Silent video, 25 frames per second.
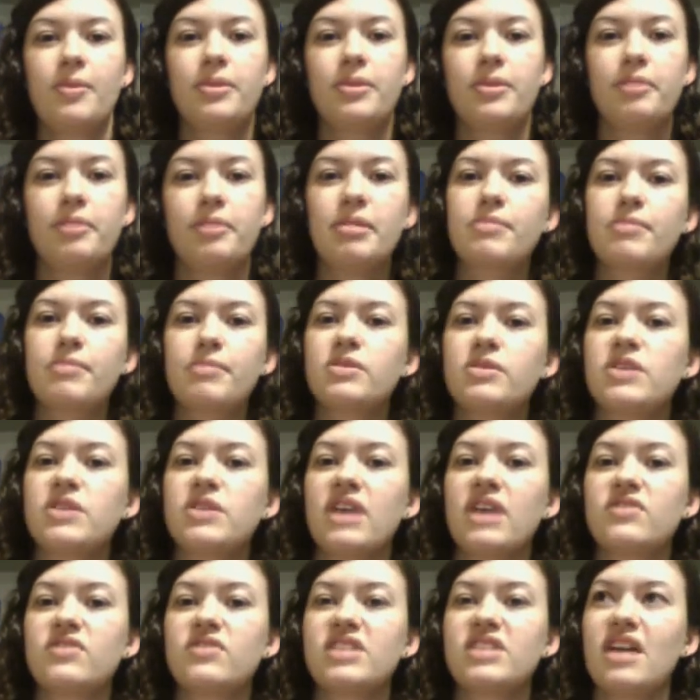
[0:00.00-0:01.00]
The members
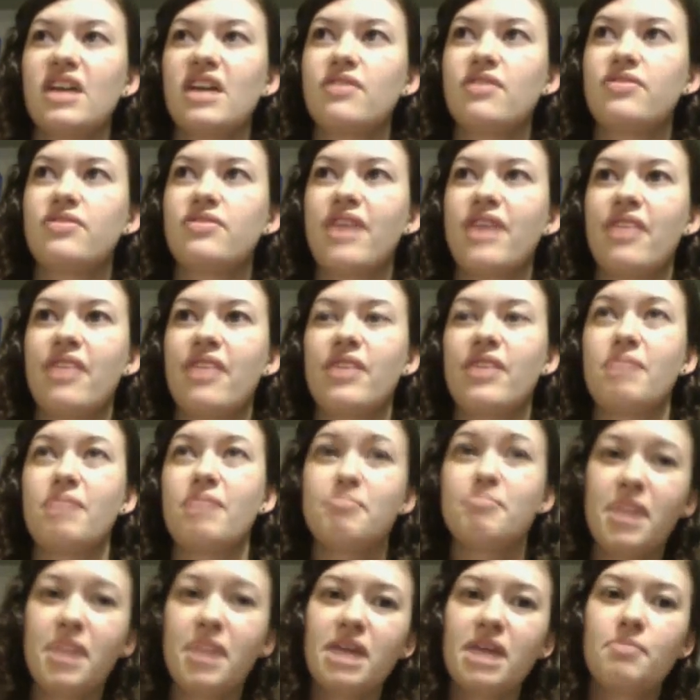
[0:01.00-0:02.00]
have said that they
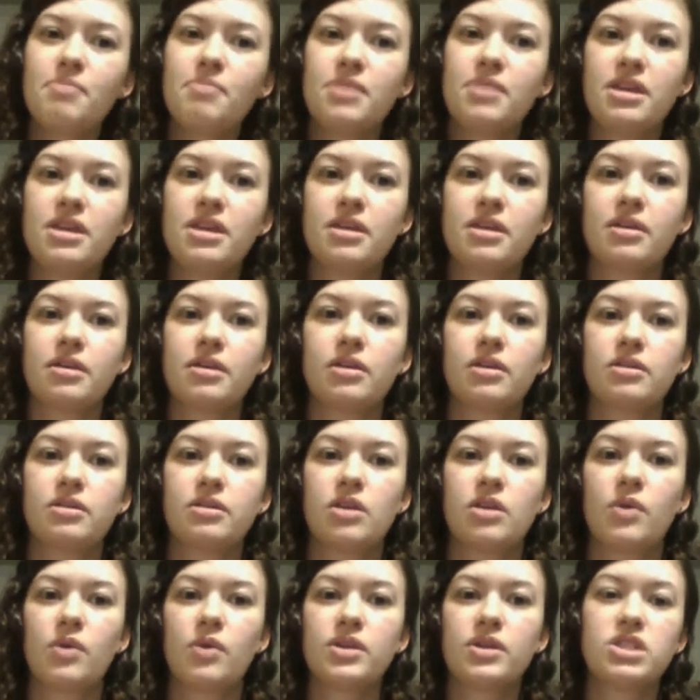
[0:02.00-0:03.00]
may be
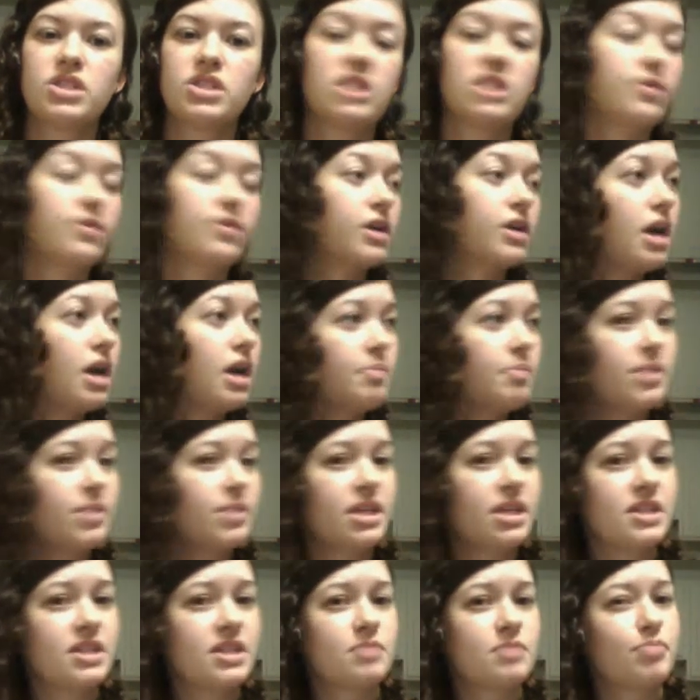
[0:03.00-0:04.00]
going to different
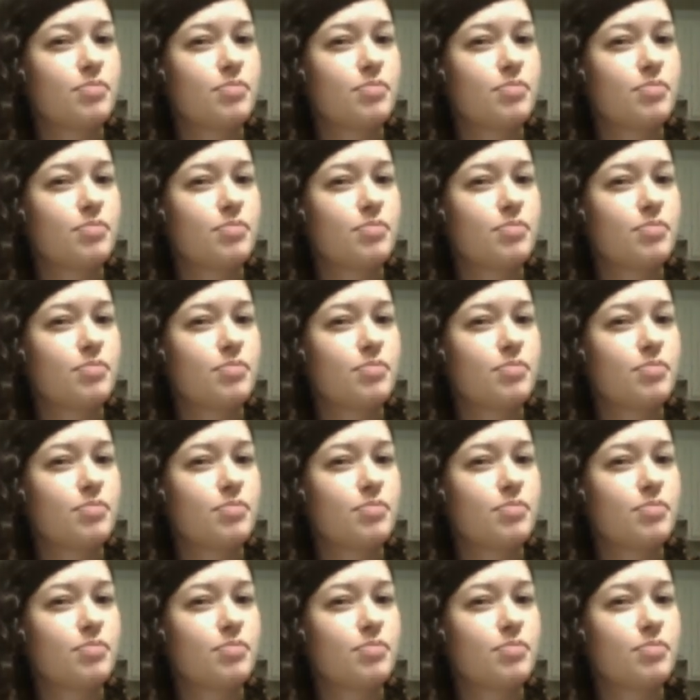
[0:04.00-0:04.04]
companies,